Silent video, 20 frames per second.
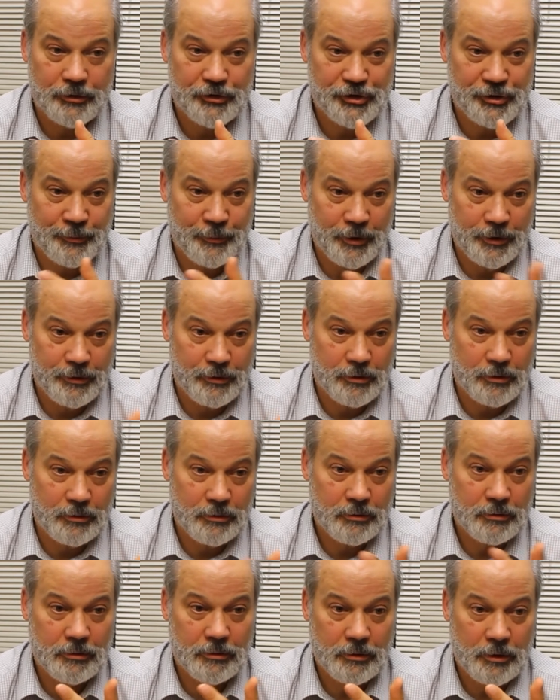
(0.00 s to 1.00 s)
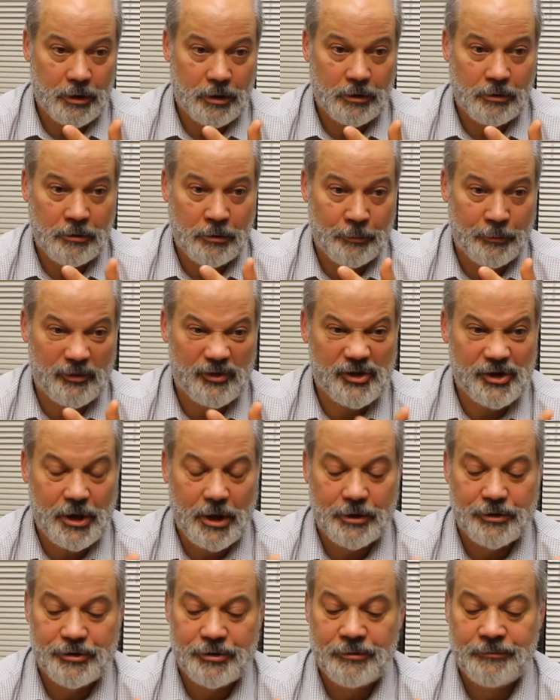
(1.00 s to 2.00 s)
some other criminal
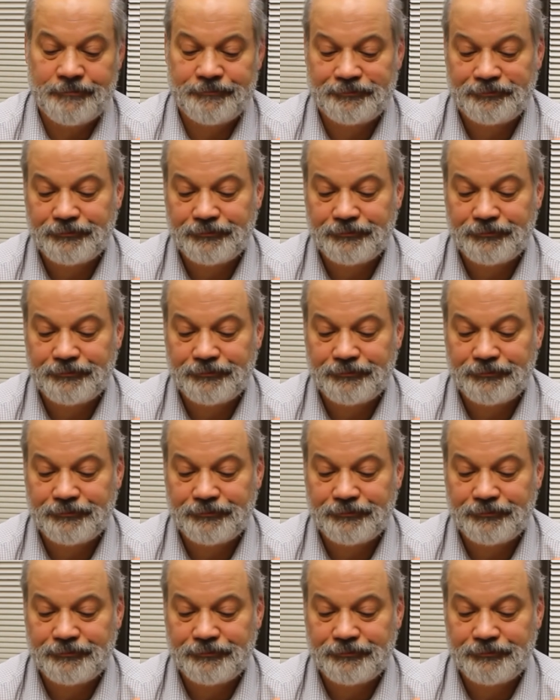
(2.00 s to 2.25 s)
statute,